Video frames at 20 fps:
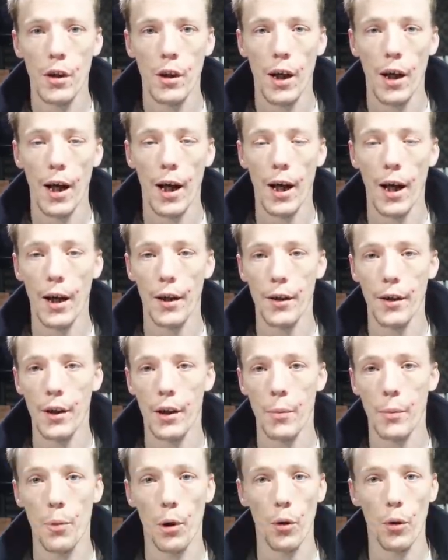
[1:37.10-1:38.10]
and you
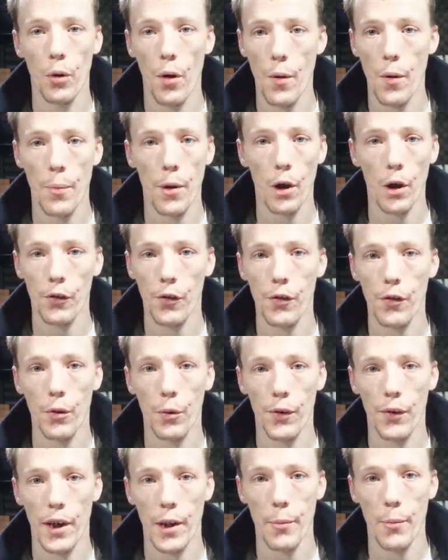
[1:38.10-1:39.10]
can buy all of the parts and
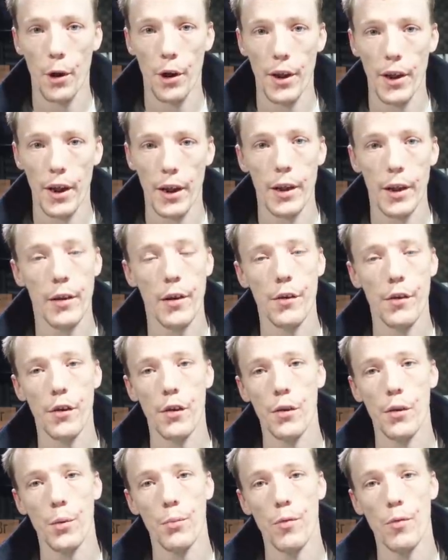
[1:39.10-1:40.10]
tools that you might need
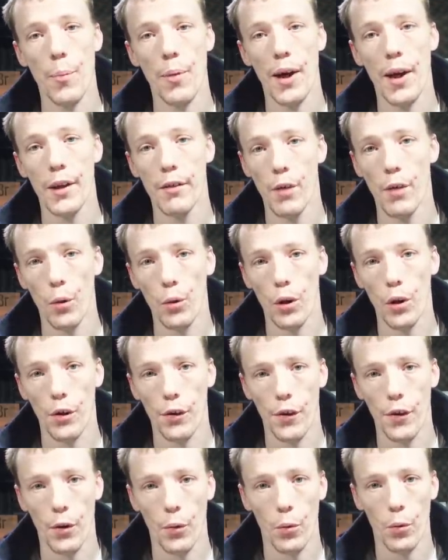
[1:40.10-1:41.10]
to repair your own
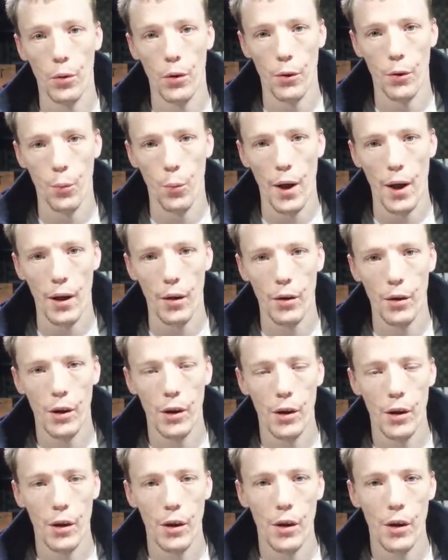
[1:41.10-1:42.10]
console as well.
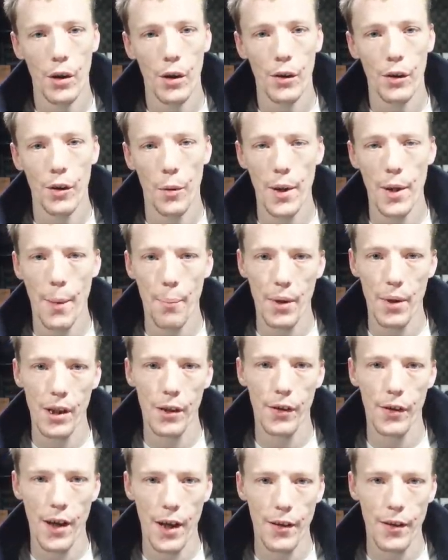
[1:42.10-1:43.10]
So with that being
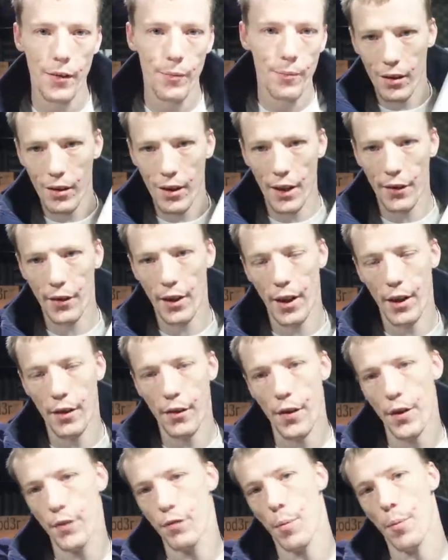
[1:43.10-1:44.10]
said, let's get
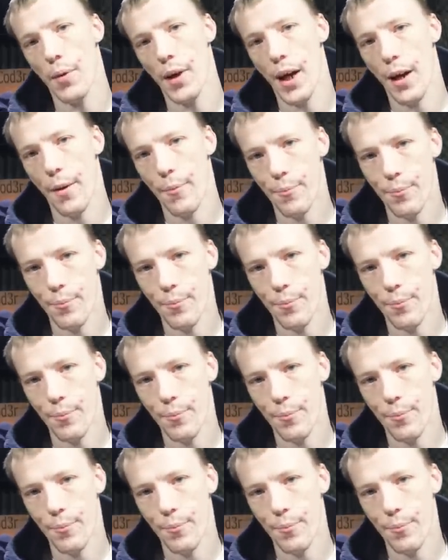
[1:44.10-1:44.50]
into this repair.